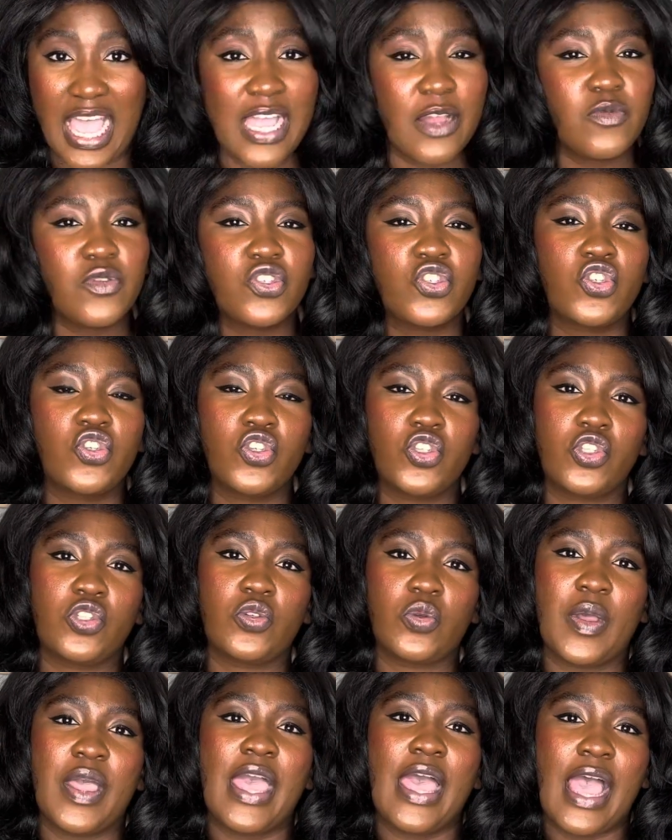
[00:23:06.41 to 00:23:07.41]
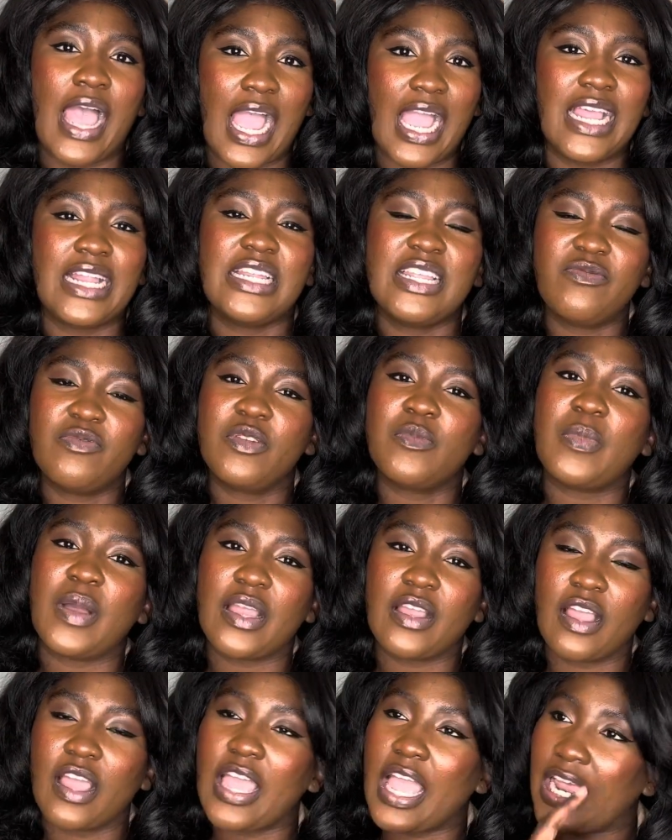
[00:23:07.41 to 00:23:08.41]
I lived in
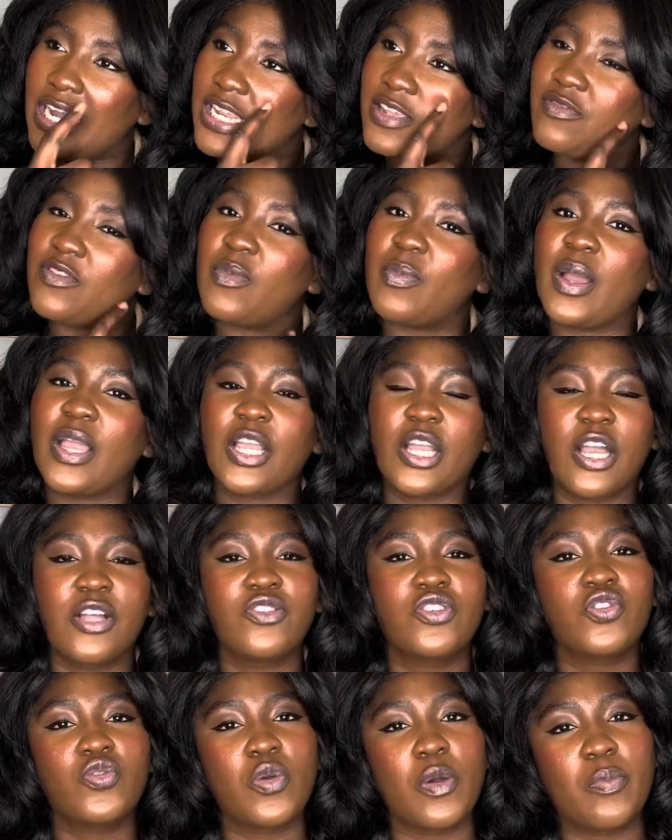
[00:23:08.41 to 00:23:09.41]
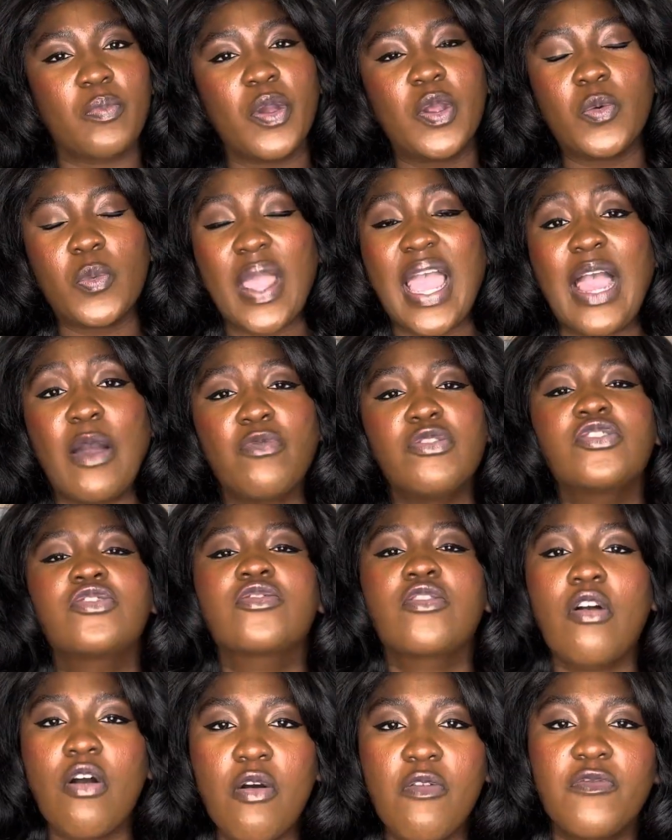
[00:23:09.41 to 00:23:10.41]
my country to a point where I was
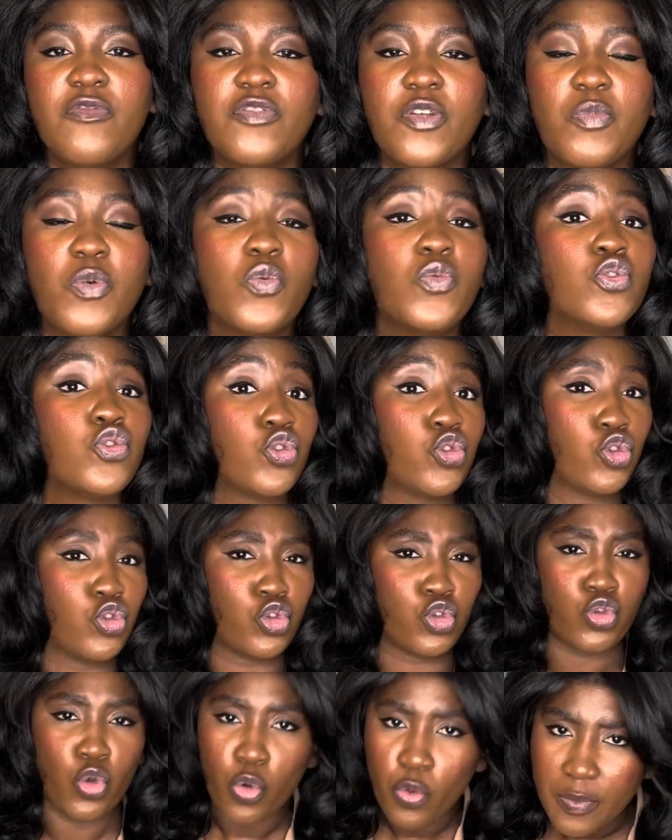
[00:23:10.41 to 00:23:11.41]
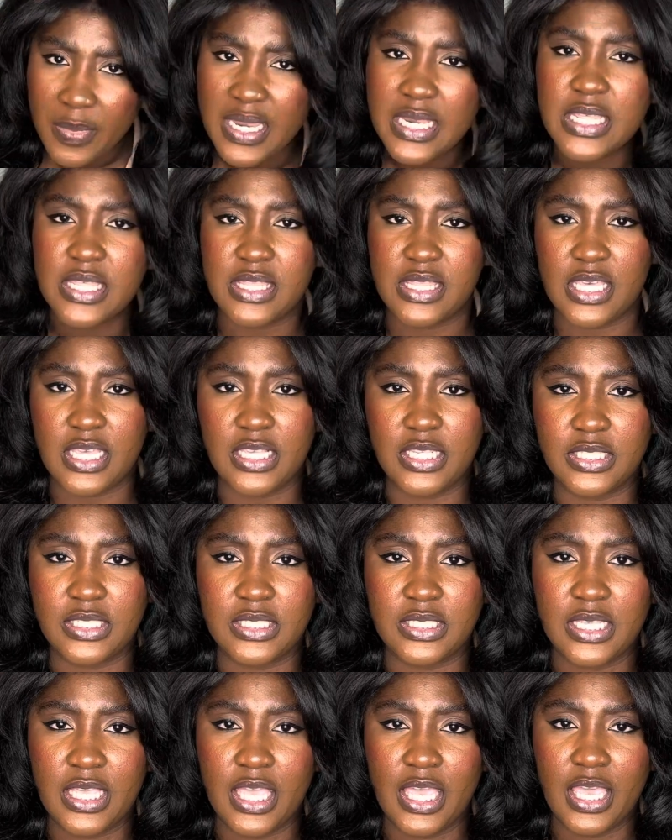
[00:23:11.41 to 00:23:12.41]
comfortable with so many
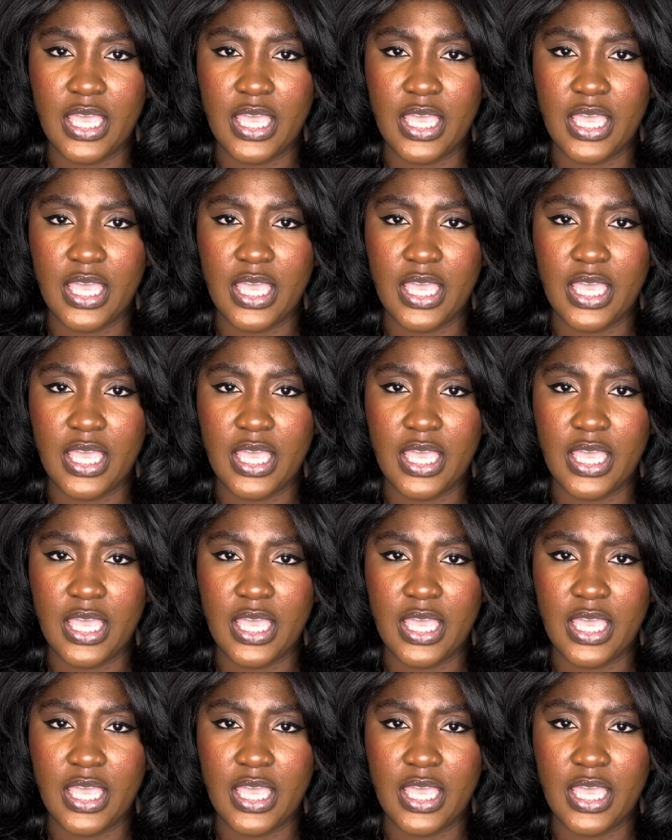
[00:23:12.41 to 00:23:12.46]
things.